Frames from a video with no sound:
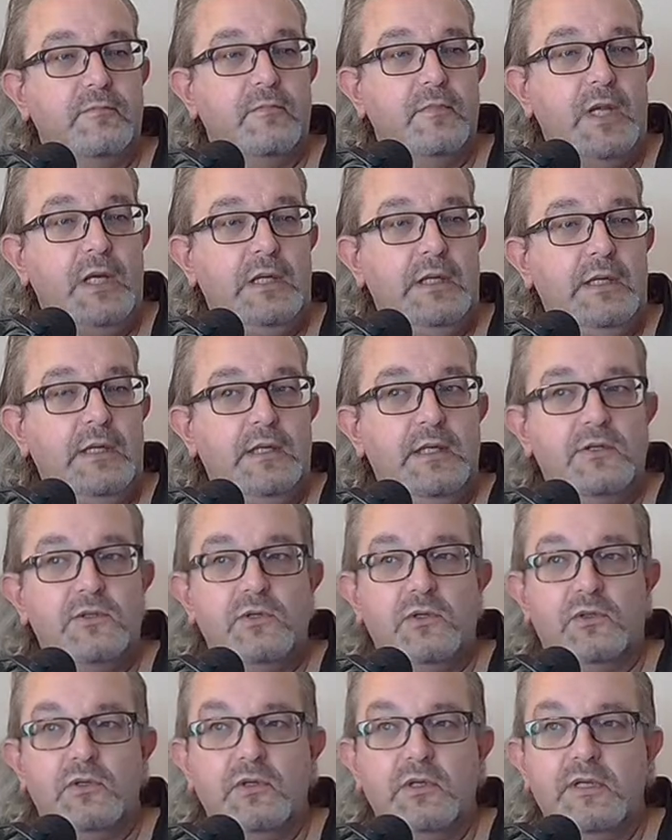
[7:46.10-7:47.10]
It's
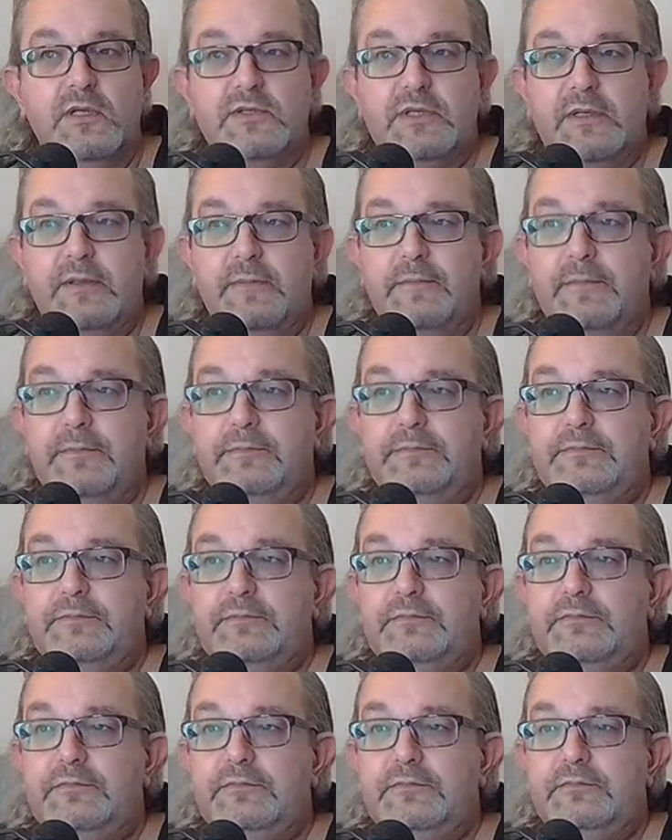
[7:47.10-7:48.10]
not good, is it?
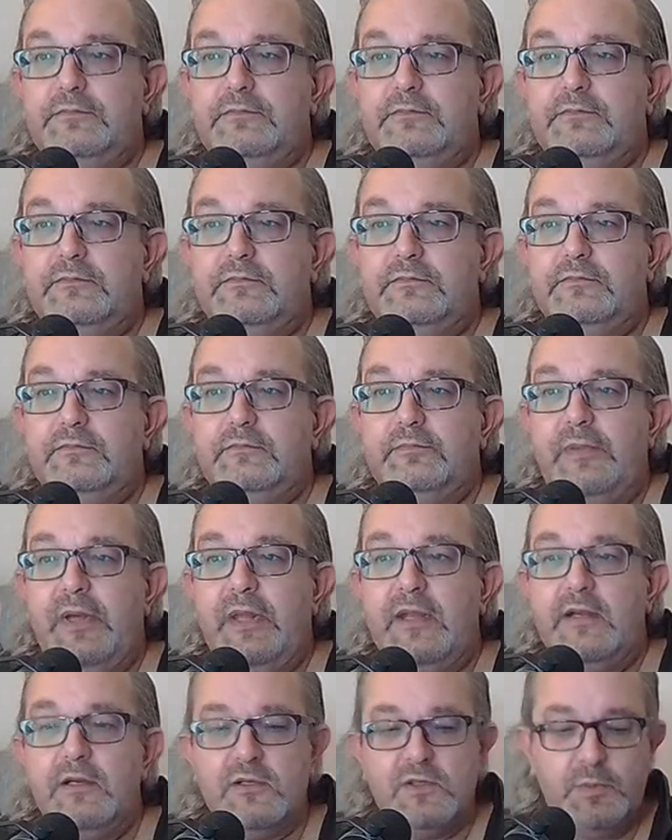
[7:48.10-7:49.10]
But
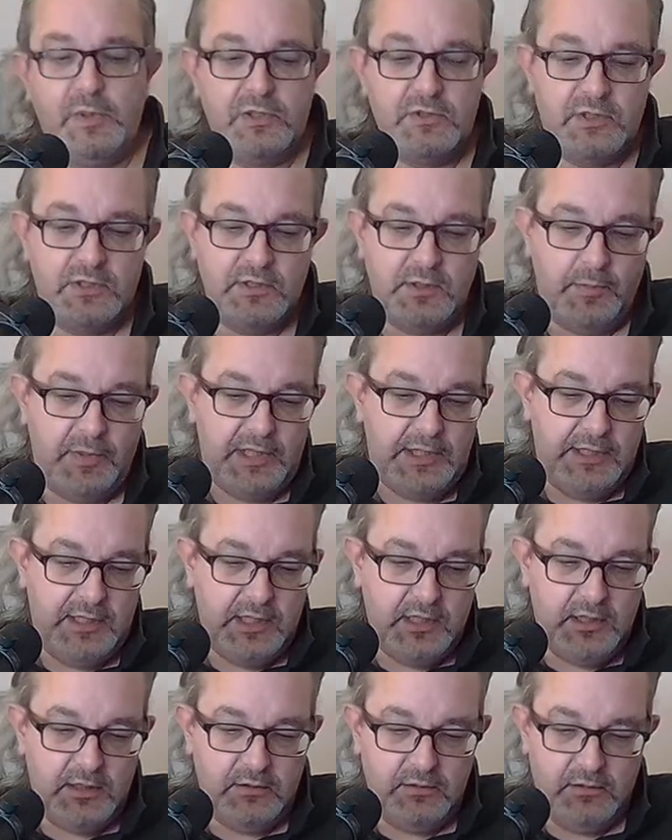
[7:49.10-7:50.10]
then I suppose he's a
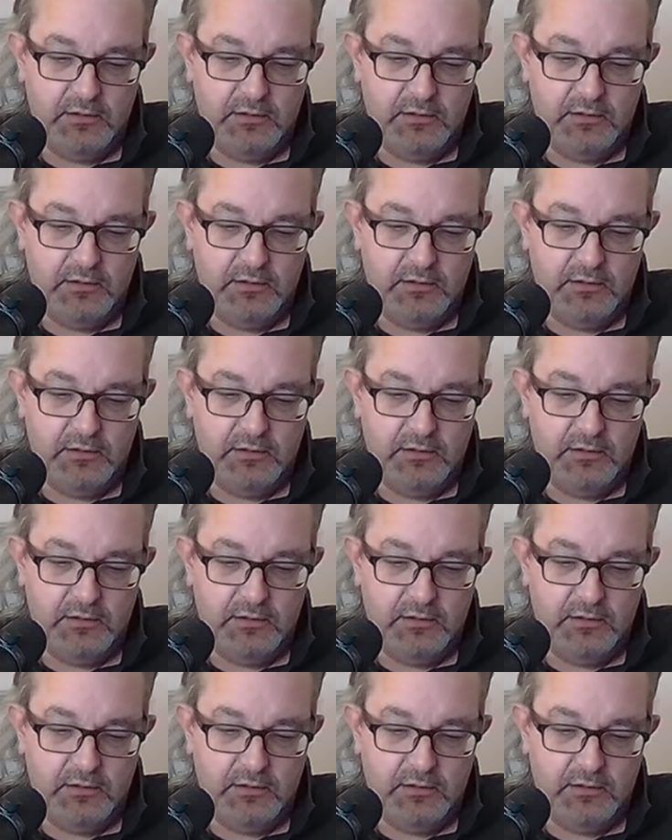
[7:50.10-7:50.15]
billionaire.